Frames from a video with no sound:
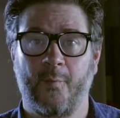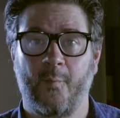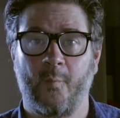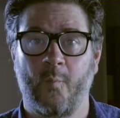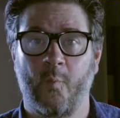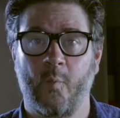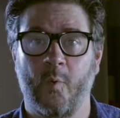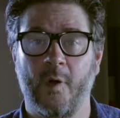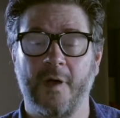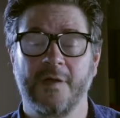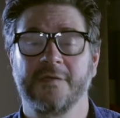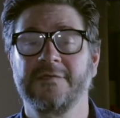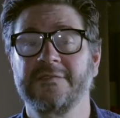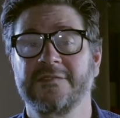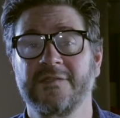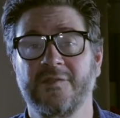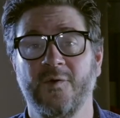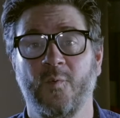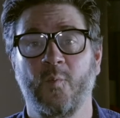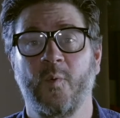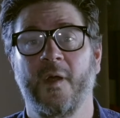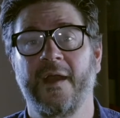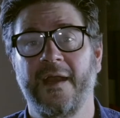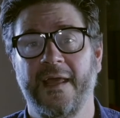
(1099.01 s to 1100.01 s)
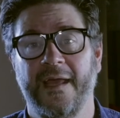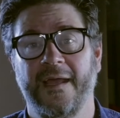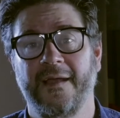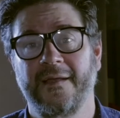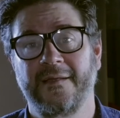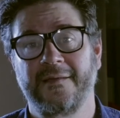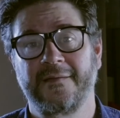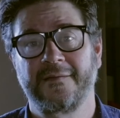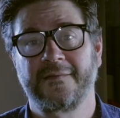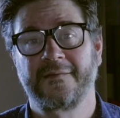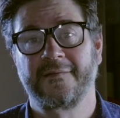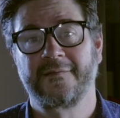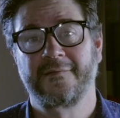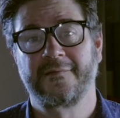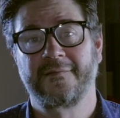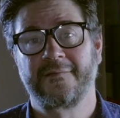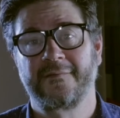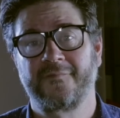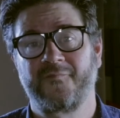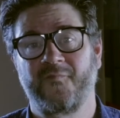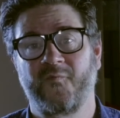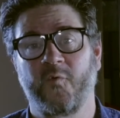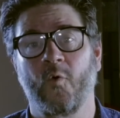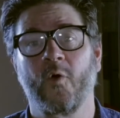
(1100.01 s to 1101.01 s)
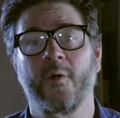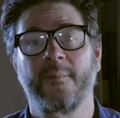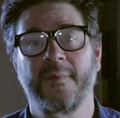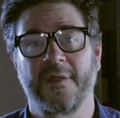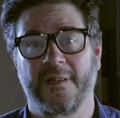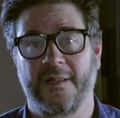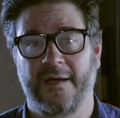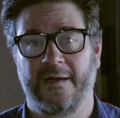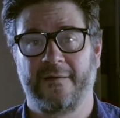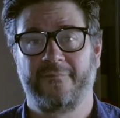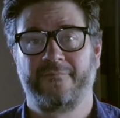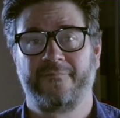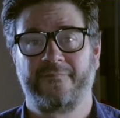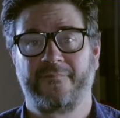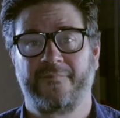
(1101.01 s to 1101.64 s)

was the winning formula.